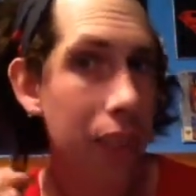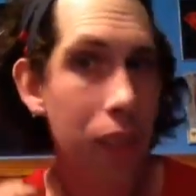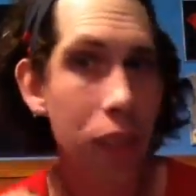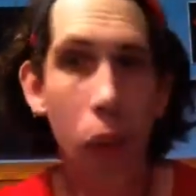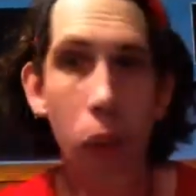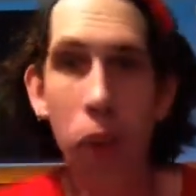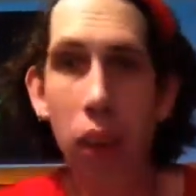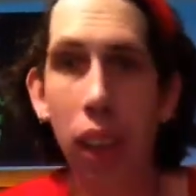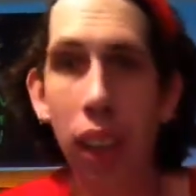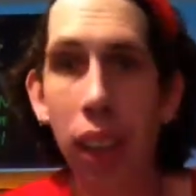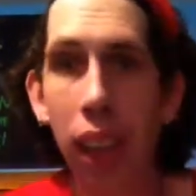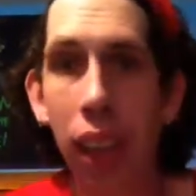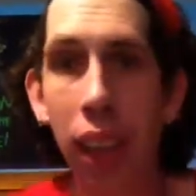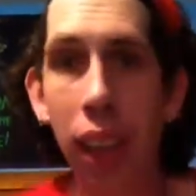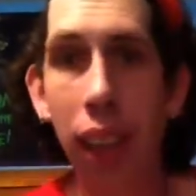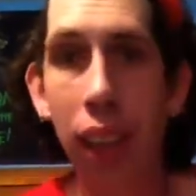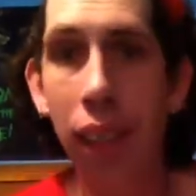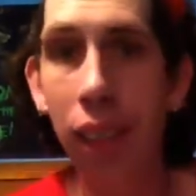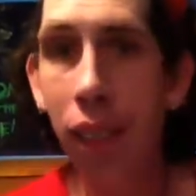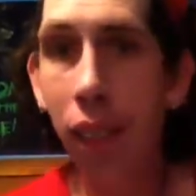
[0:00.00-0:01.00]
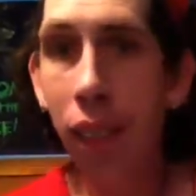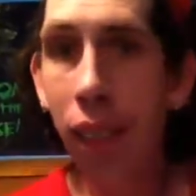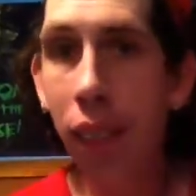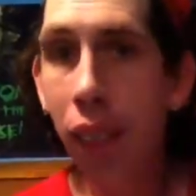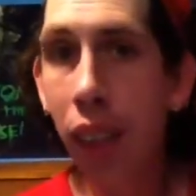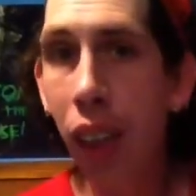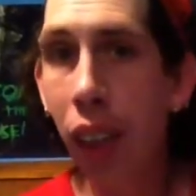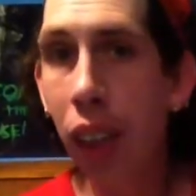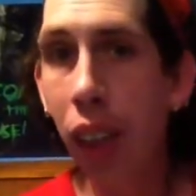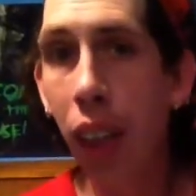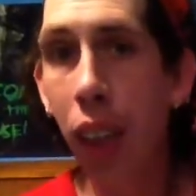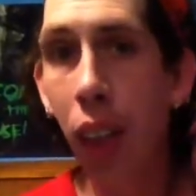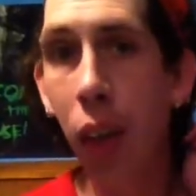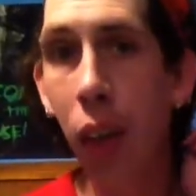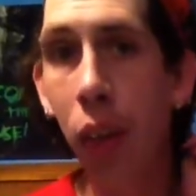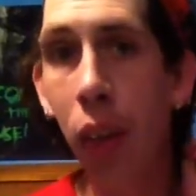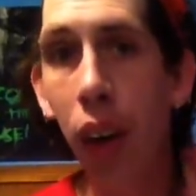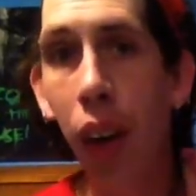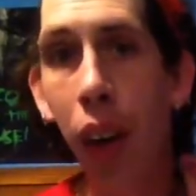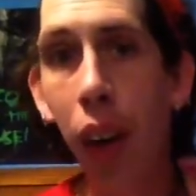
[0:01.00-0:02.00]
don't say nothing, because I don't
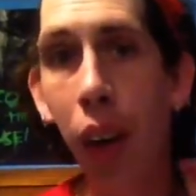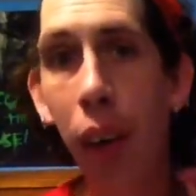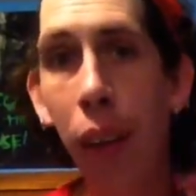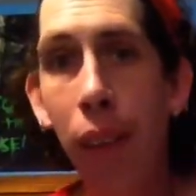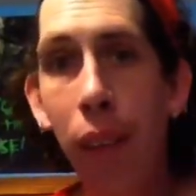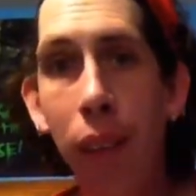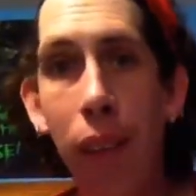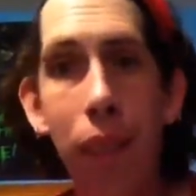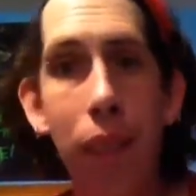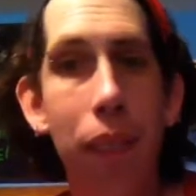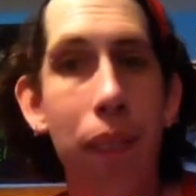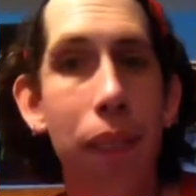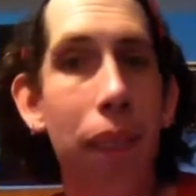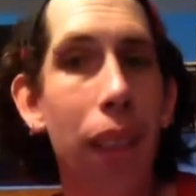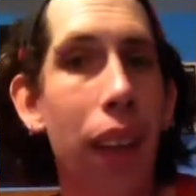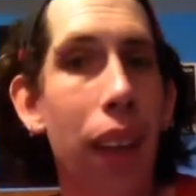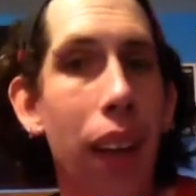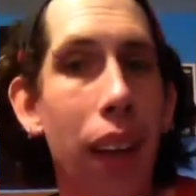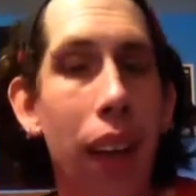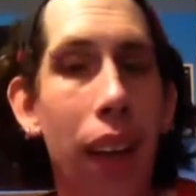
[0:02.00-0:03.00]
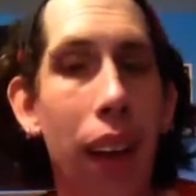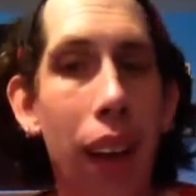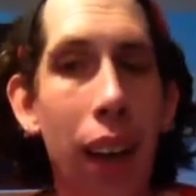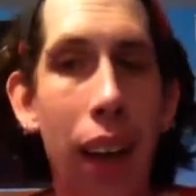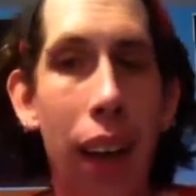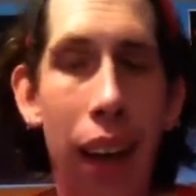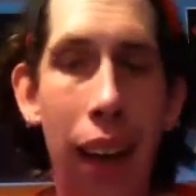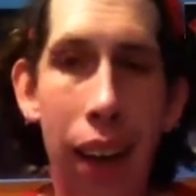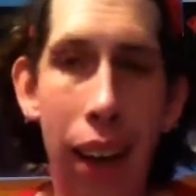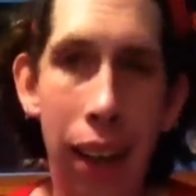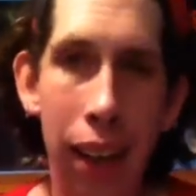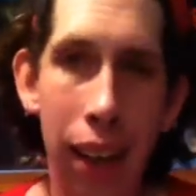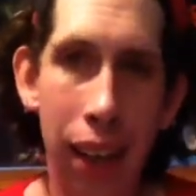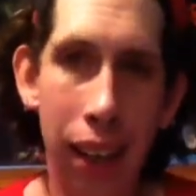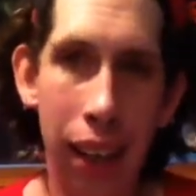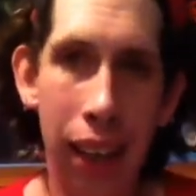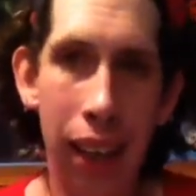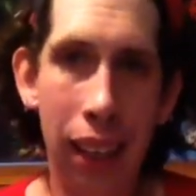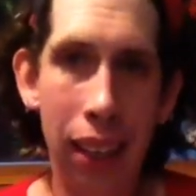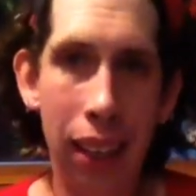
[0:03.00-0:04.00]
want to know. Uh,
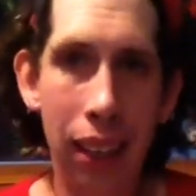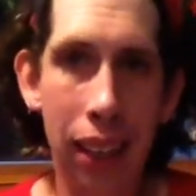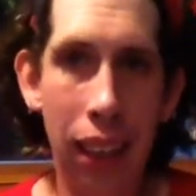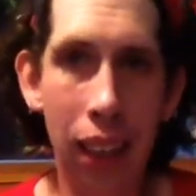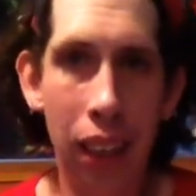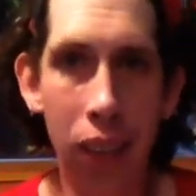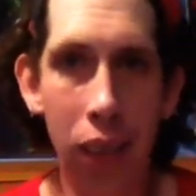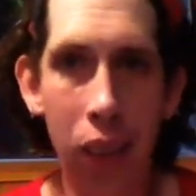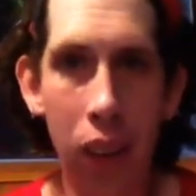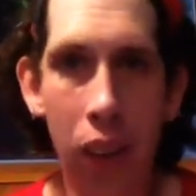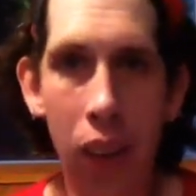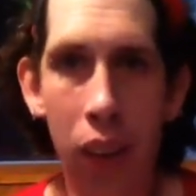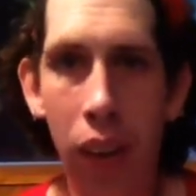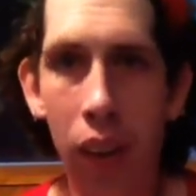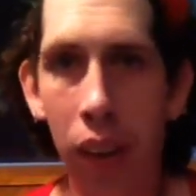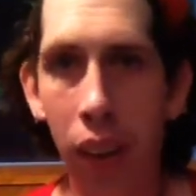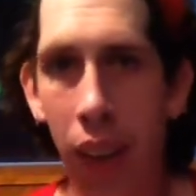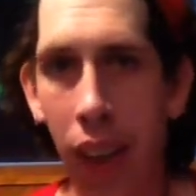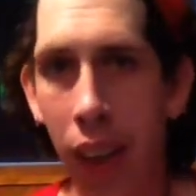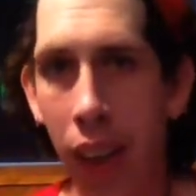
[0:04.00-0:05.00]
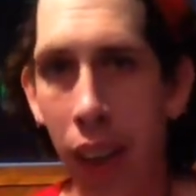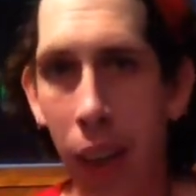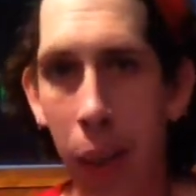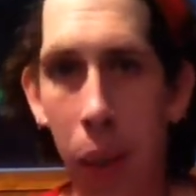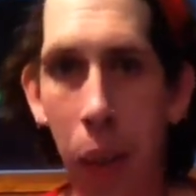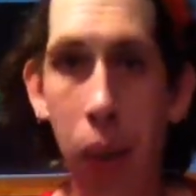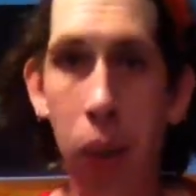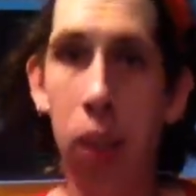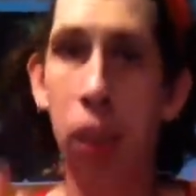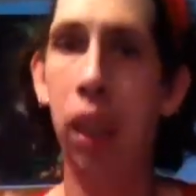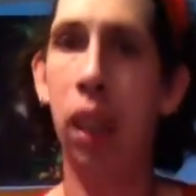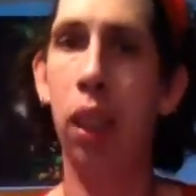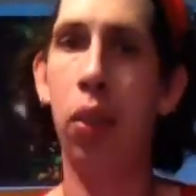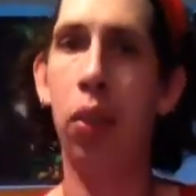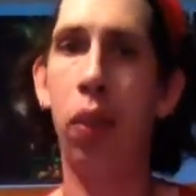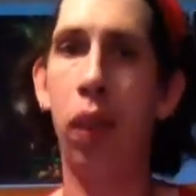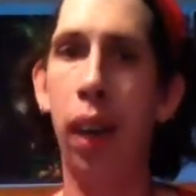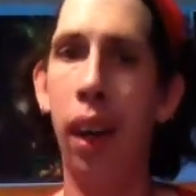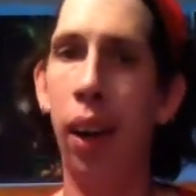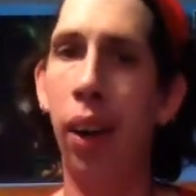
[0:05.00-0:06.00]
and second of all, I apologize
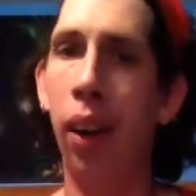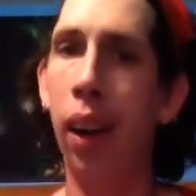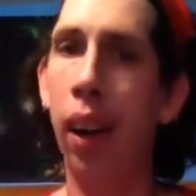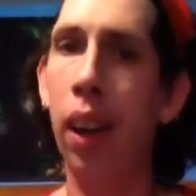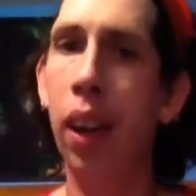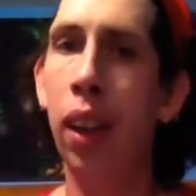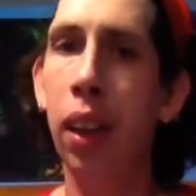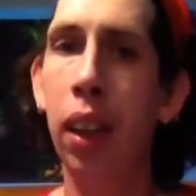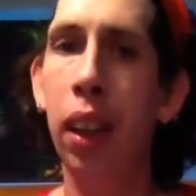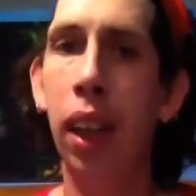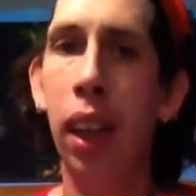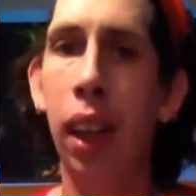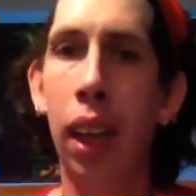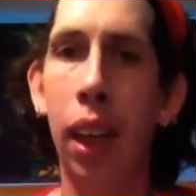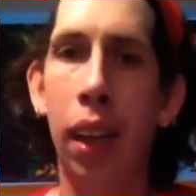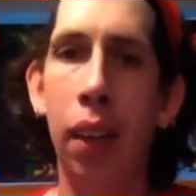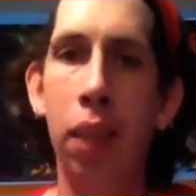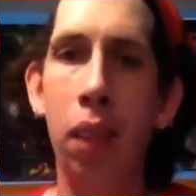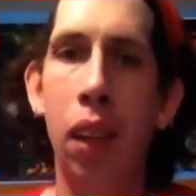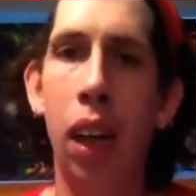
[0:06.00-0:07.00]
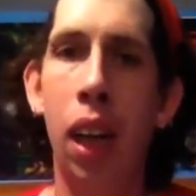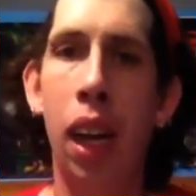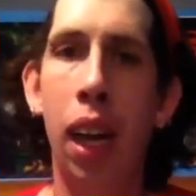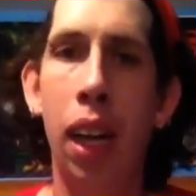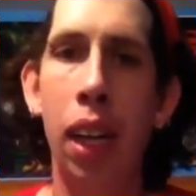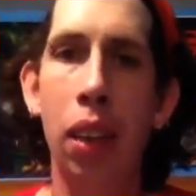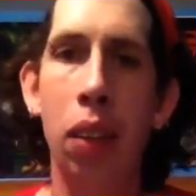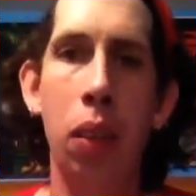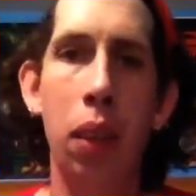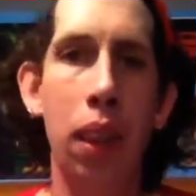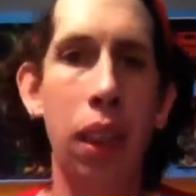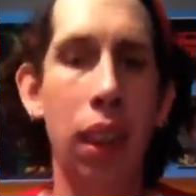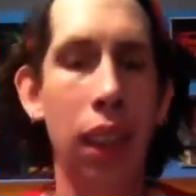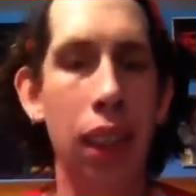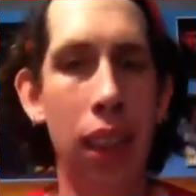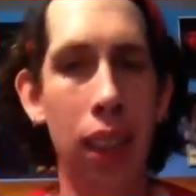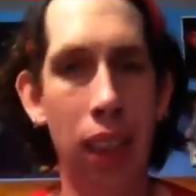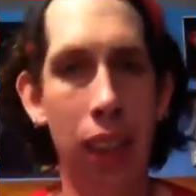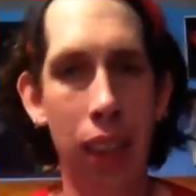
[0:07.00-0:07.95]
for how I look. I'm not really